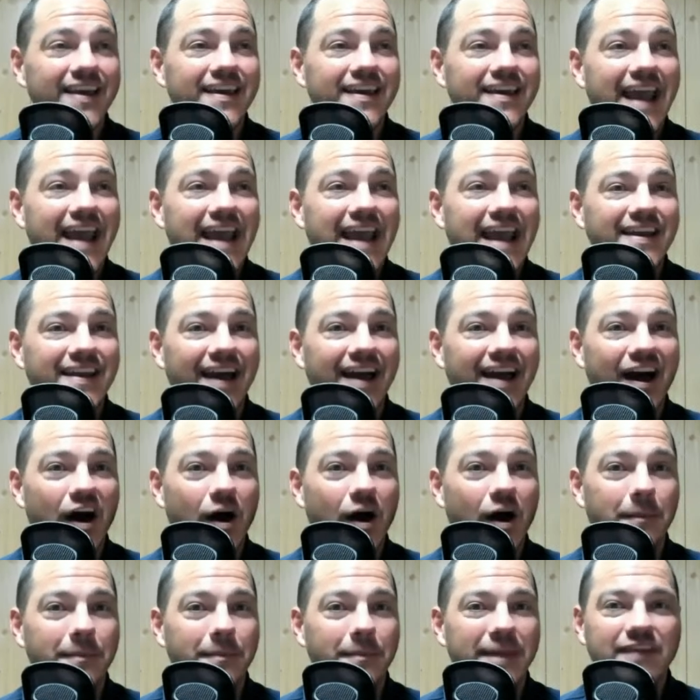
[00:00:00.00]
And
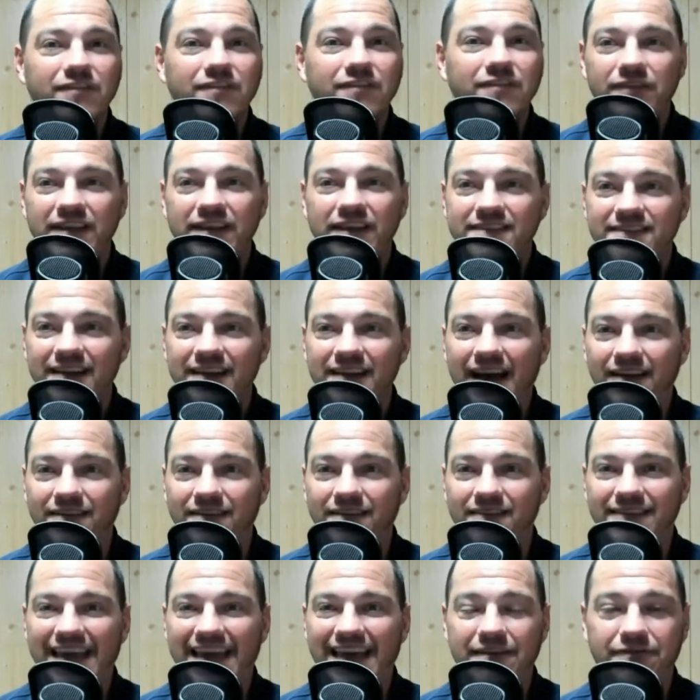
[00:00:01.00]
even if he's not
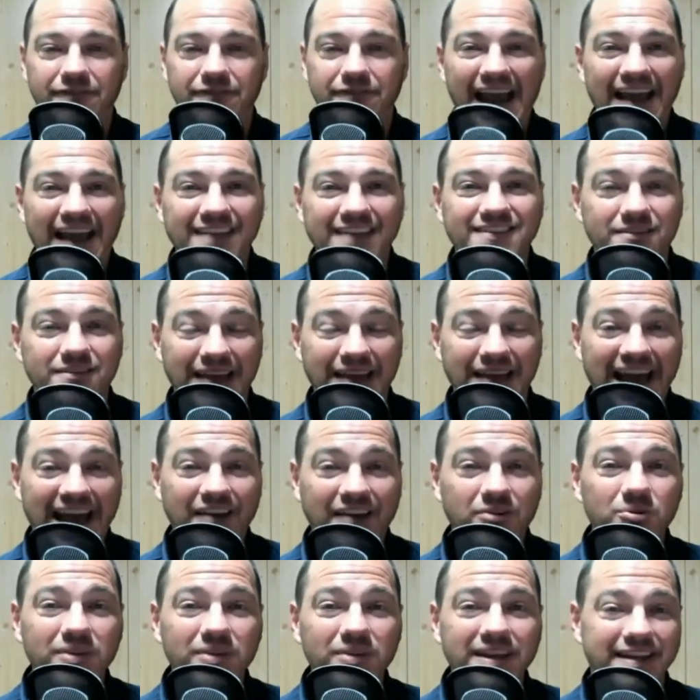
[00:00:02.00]
that fast
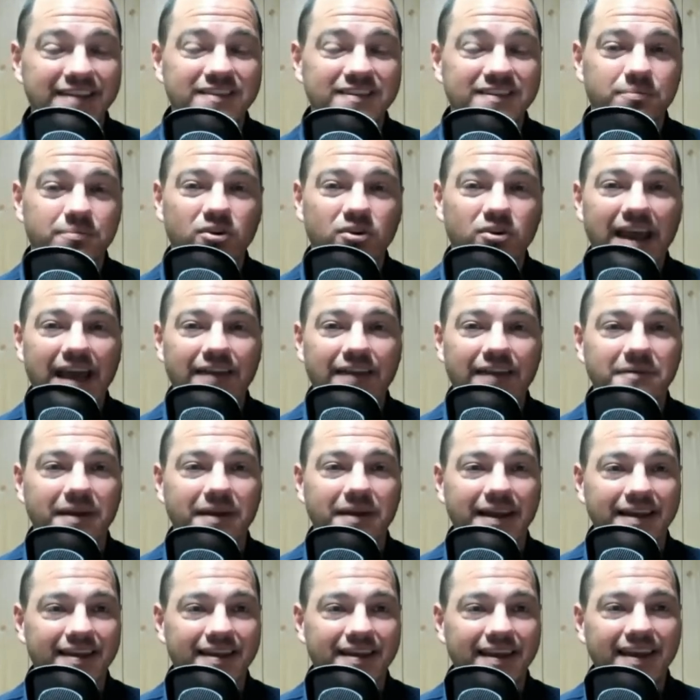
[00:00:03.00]
laterally, and he's a pretty
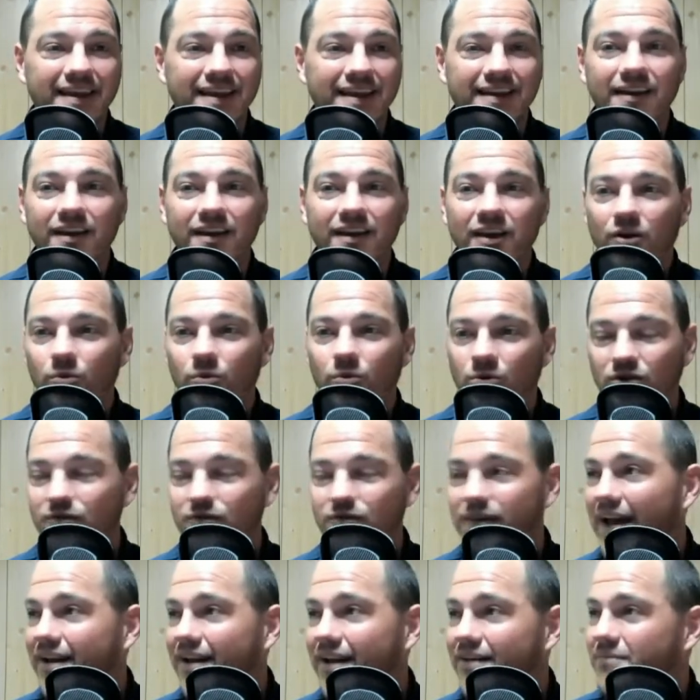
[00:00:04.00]
athletic kid, when you've
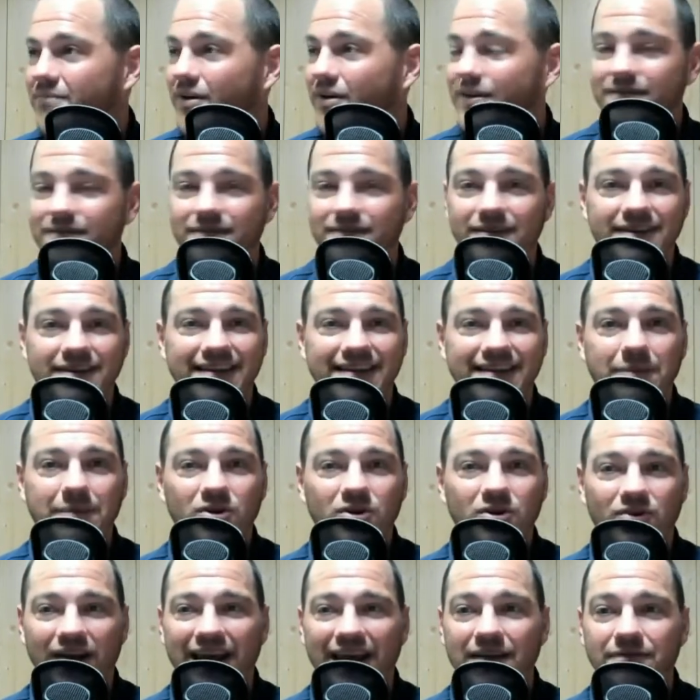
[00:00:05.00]
got a damn
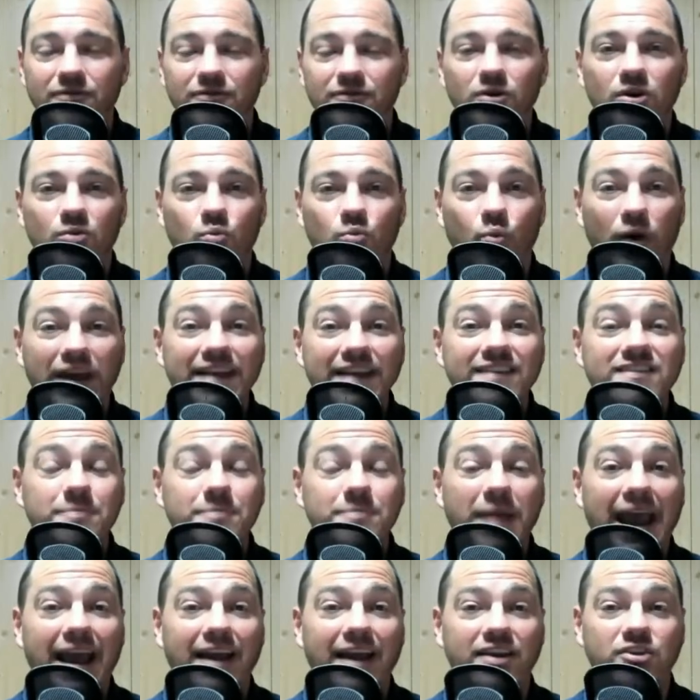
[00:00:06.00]
near an 8-foot
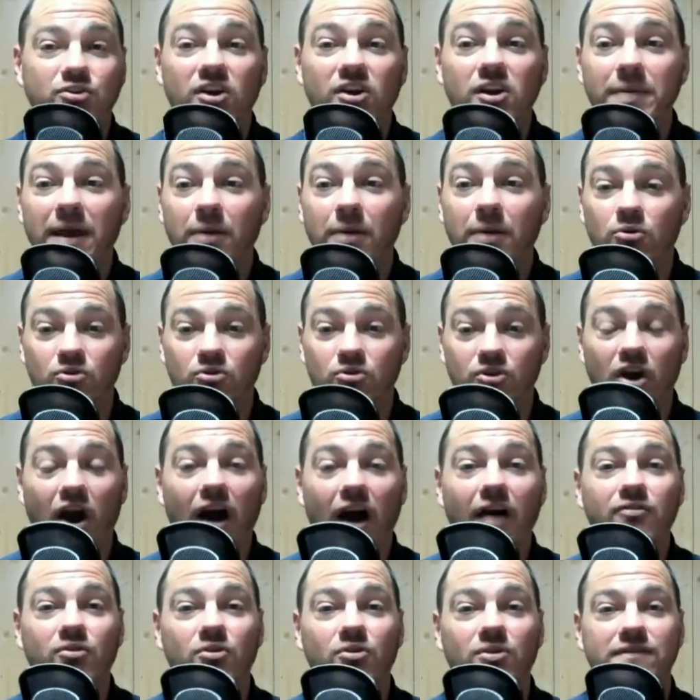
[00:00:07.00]
wingspan, you're going to be able to
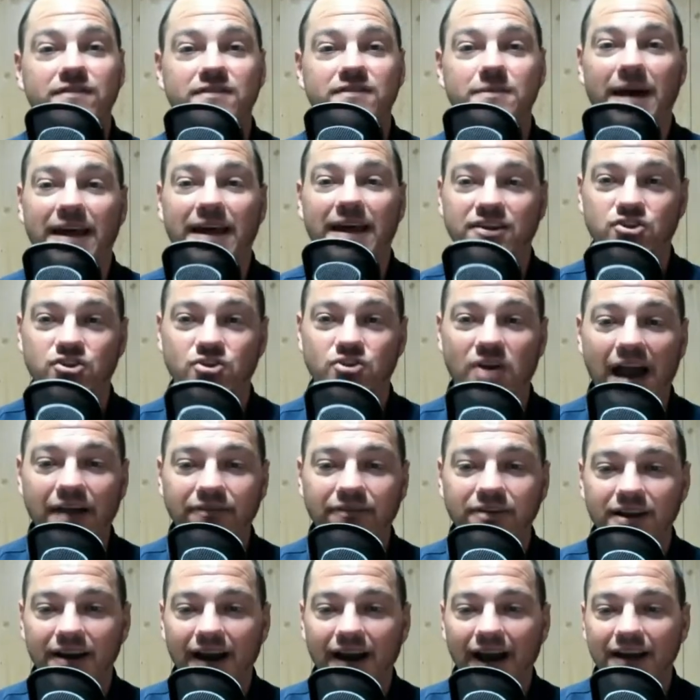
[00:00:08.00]
recover if somebody's
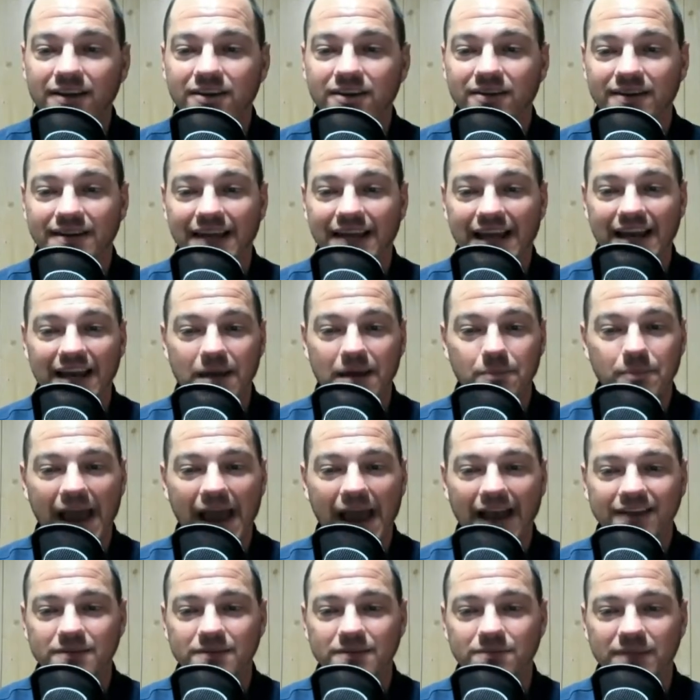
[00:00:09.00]
driving it on you and
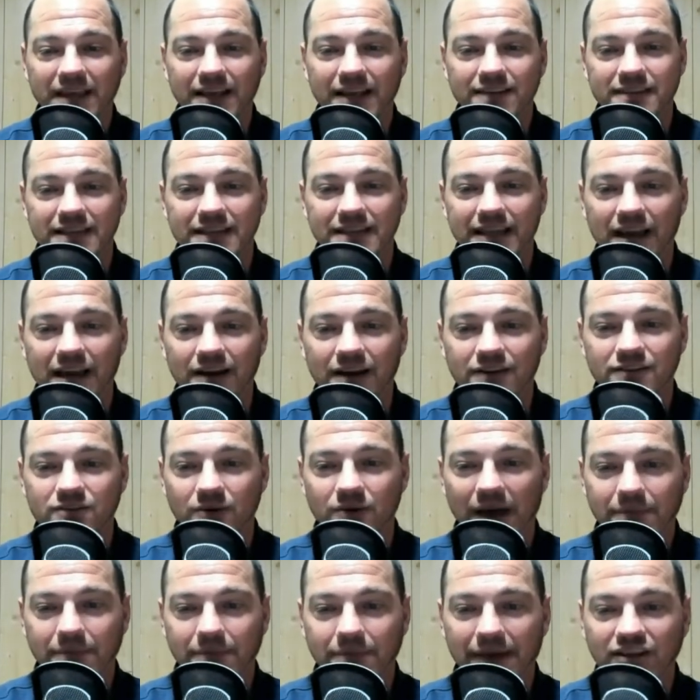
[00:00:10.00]
impact some things in there. So
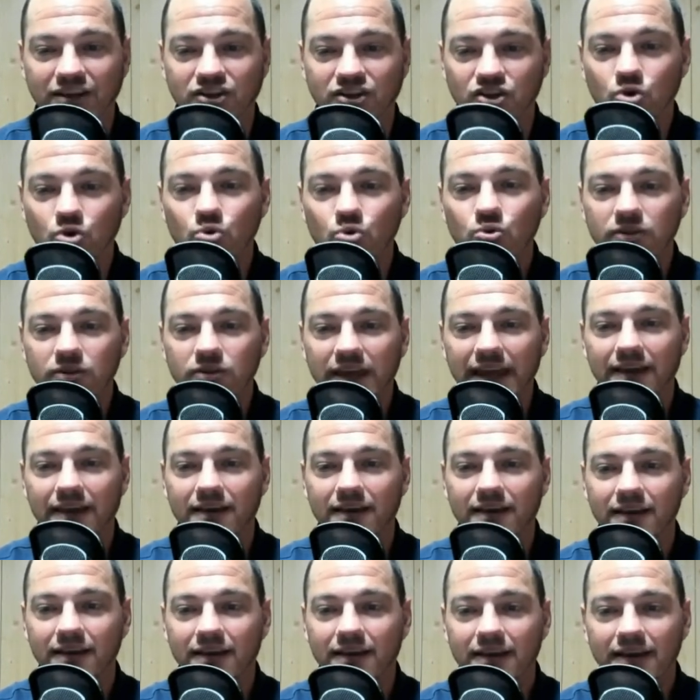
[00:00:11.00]
I do
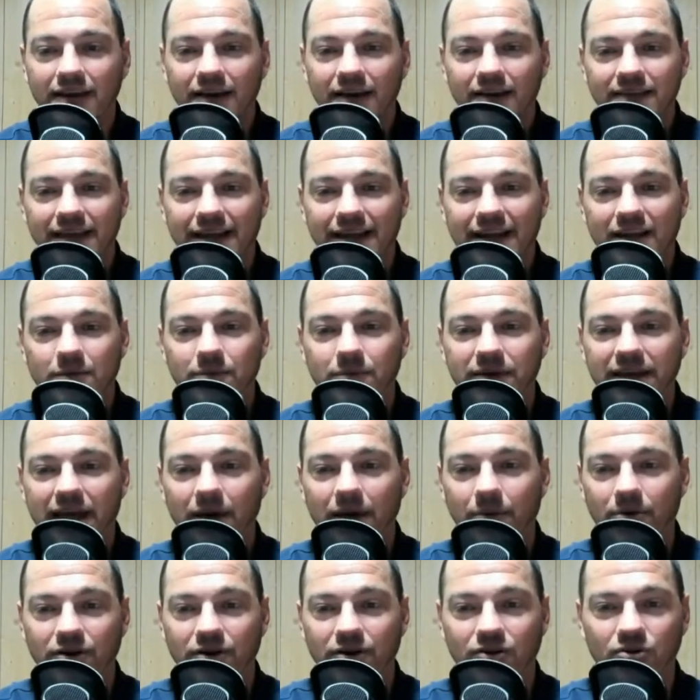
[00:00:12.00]
think that he'd be
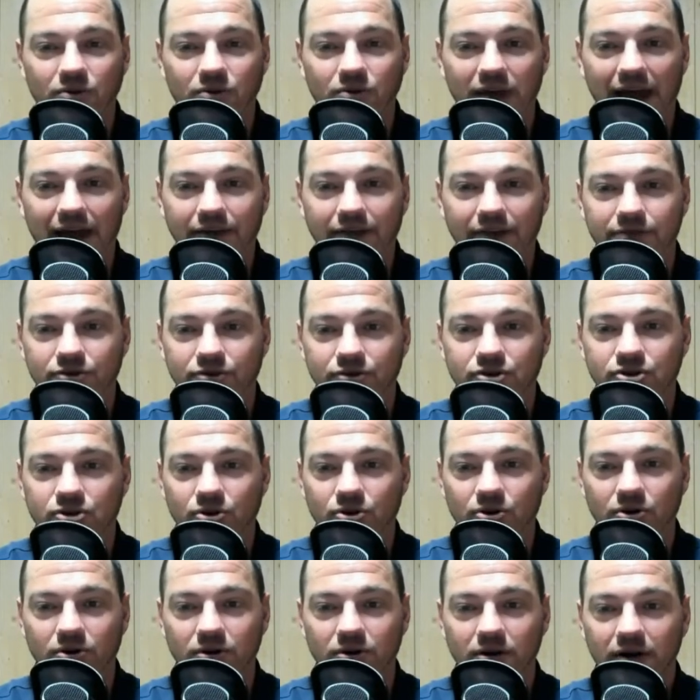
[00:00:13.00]
able to do that for
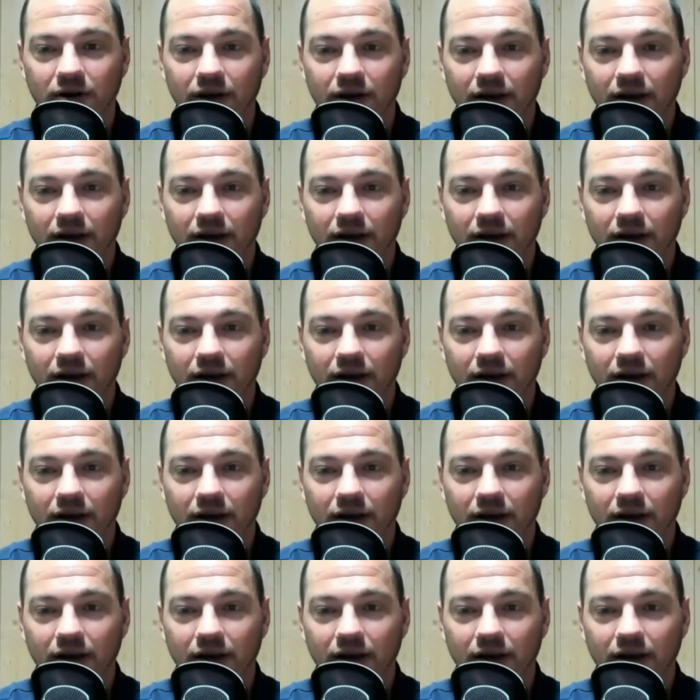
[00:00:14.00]
sure.